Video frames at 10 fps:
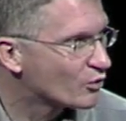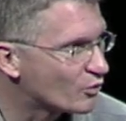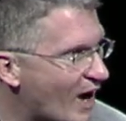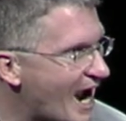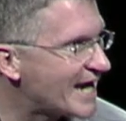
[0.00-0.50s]

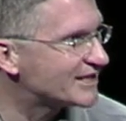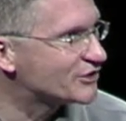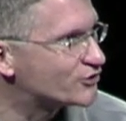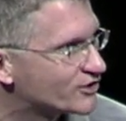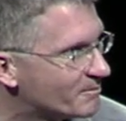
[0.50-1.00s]
right
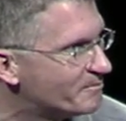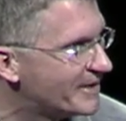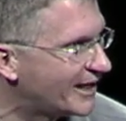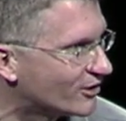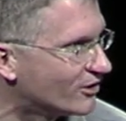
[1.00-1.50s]
into the
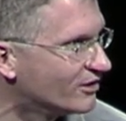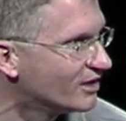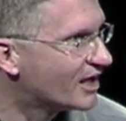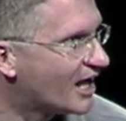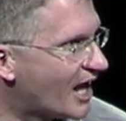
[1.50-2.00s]
middle
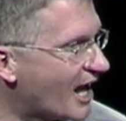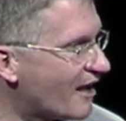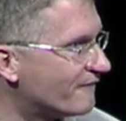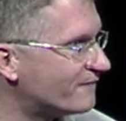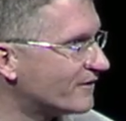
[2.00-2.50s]

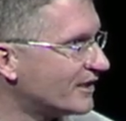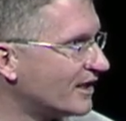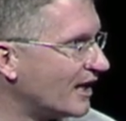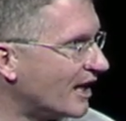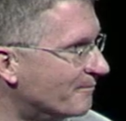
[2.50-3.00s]
of
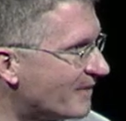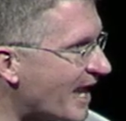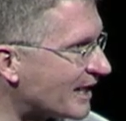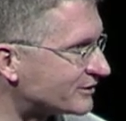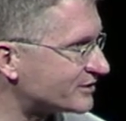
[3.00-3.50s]
a
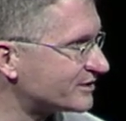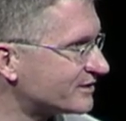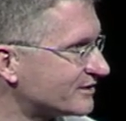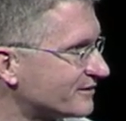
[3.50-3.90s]
mess.